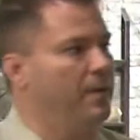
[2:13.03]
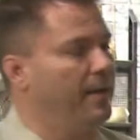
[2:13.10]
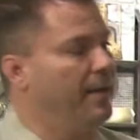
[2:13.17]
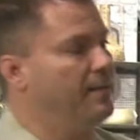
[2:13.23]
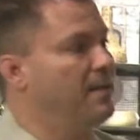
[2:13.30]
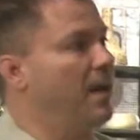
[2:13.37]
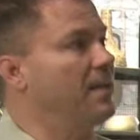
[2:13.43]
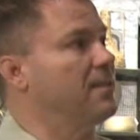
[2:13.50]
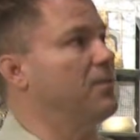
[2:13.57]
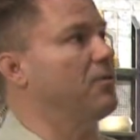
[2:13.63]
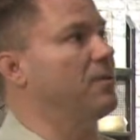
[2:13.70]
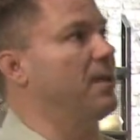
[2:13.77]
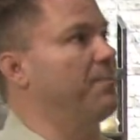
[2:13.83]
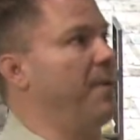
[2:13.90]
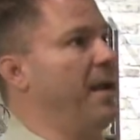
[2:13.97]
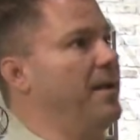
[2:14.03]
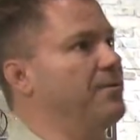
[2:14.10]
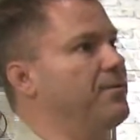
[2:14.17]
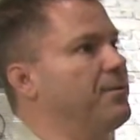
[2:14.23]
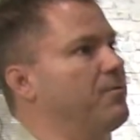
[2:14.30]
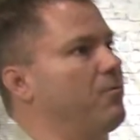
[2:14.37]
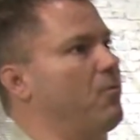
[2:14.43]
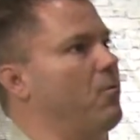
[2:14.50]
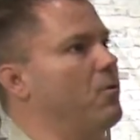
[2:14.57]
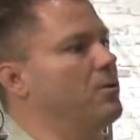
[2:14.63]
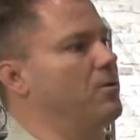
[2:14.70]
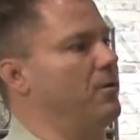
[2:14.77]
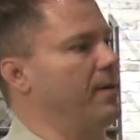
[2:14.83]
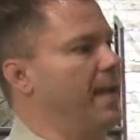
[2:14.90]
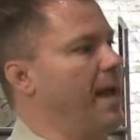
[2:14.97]
It does. It looks like pantry
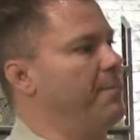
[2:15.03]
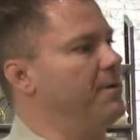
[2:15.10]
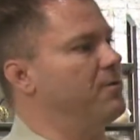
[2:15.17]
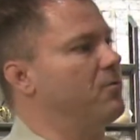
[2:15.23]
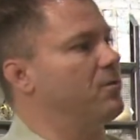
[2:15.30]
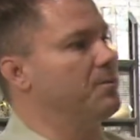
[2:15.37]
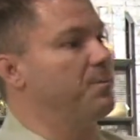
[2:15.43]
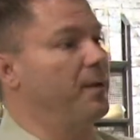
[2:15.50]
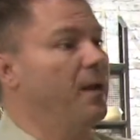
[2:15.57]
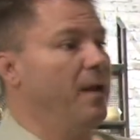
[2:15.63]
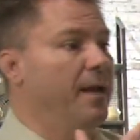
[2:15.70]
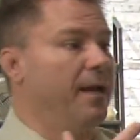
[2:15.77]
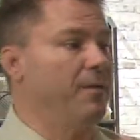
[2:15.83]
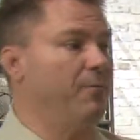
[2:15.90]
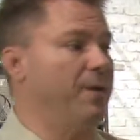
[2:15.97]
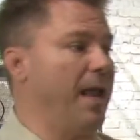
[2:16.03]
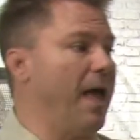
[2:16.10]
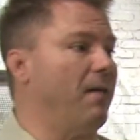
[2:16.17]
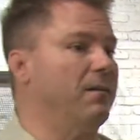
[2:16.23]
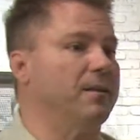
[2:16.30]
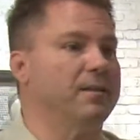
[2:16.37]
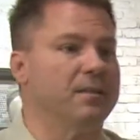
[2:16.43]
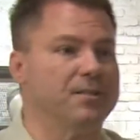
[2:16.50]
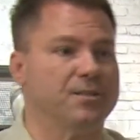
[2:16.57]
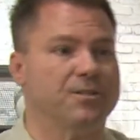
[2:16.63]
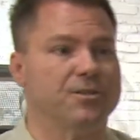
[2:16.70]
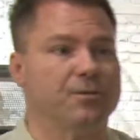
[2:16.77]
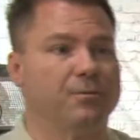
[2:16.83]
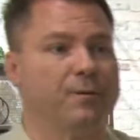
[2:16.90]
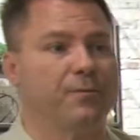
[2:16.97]
drawers or cabinet drawers, but in reality, this is
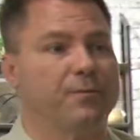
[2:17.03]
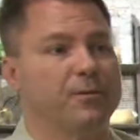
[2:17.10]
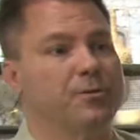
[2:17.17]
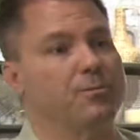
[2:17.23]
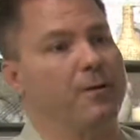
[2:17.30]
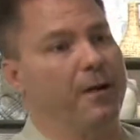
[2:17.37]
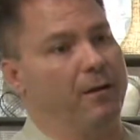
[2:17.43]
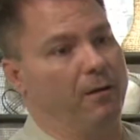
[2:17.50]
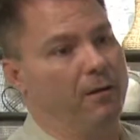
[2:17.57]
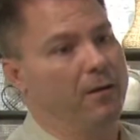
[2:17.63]
your refrigerator.